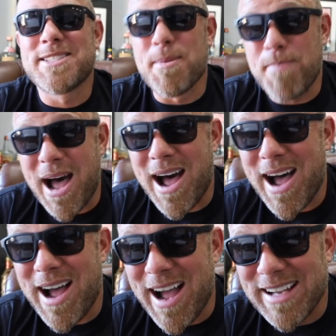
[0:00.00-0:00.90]
is the
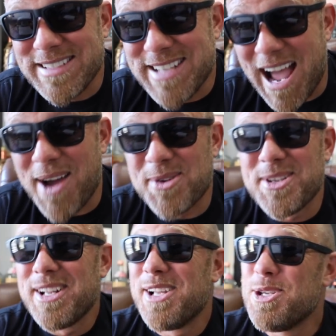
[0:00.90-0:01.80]
Baja on down.
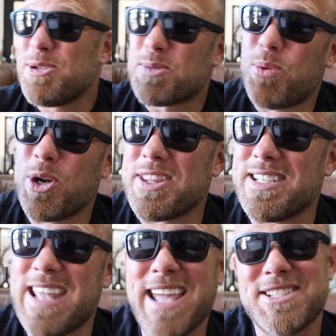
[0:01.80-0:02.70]
You just put in the
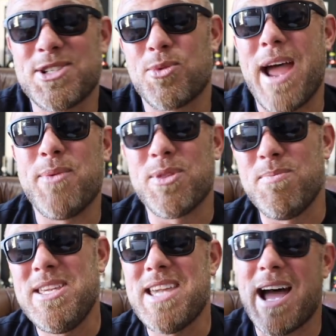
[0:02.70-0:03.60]
dates to ride with
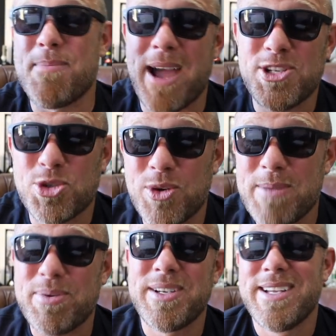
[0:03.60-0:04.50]
me on my
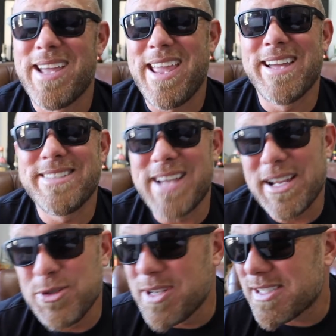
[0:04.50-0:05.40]
trip, and
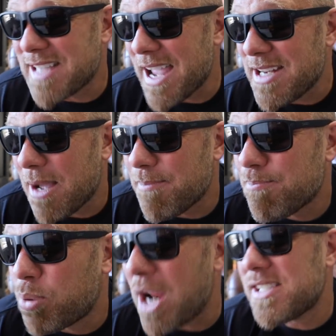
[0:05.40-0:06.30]
you can get signed
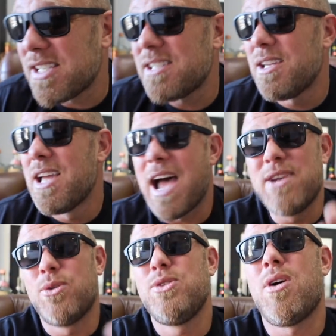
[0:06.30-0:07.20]
up. Pricing, I
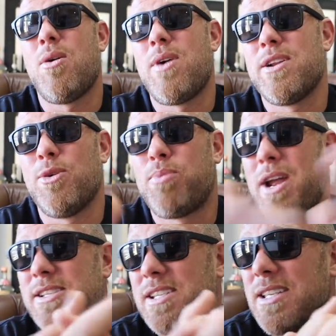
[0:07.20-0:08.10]
know you all want to know
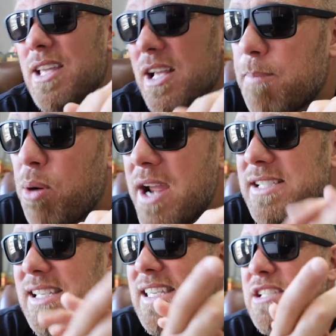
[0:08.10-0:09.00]
pricing. The
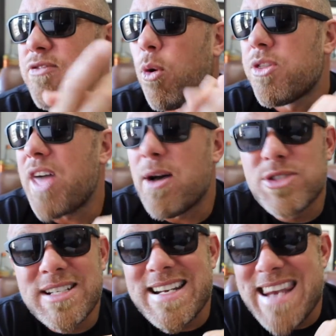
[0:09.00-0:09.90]
pricing is
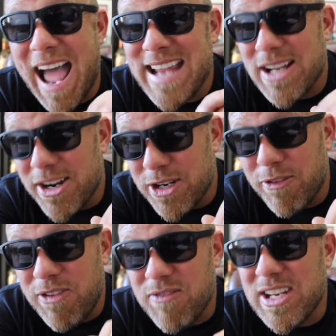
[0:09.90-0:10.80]

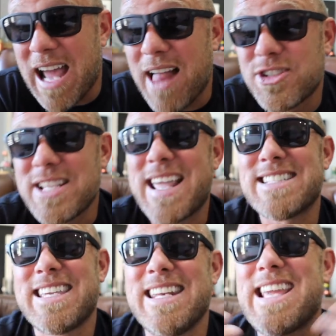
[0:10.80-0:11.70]
$4,950, and that's
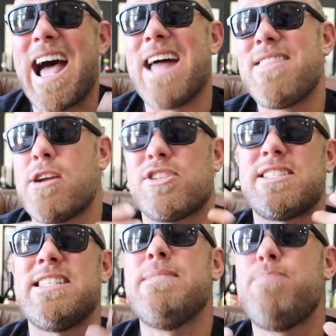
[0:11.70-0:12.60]
getting on their
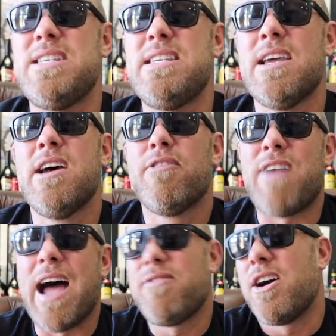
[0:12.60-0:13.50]

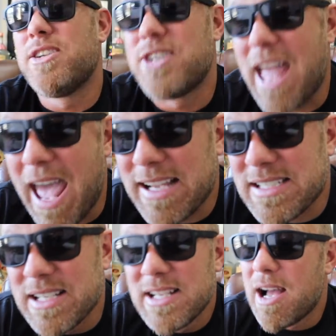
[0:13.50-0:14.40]

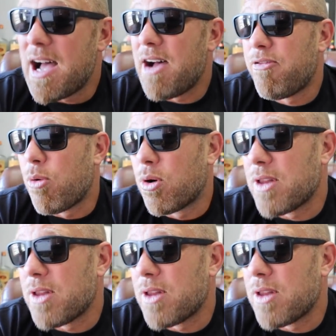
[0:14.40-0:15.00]
CB500X for